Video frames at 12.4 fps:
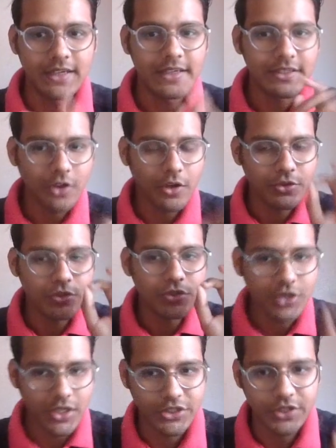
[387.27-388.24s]
It is also
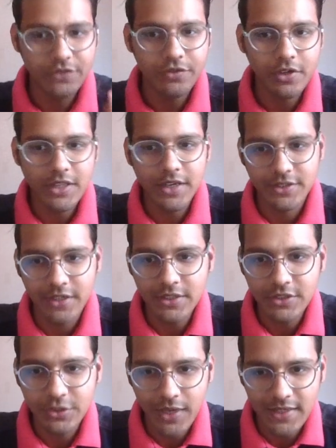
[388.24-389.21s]
searching for the
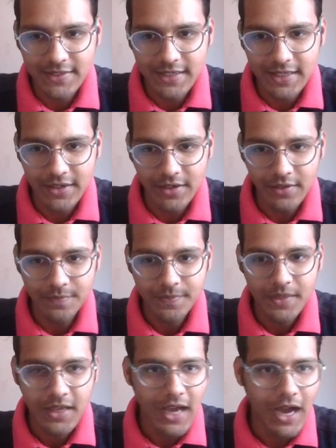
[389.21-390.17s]
results. You can see here
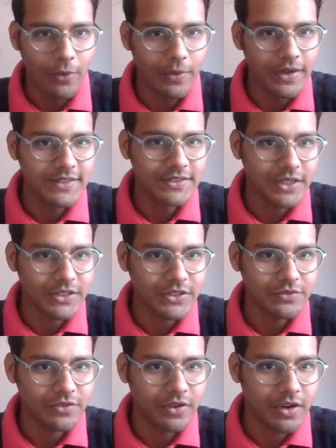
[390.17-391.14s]
how it is
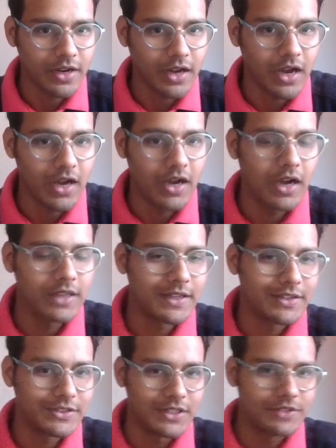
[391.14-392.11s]
searching for
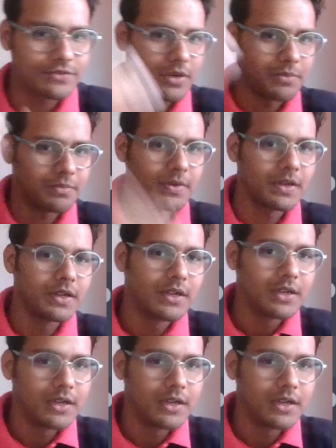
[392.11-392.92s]
other results from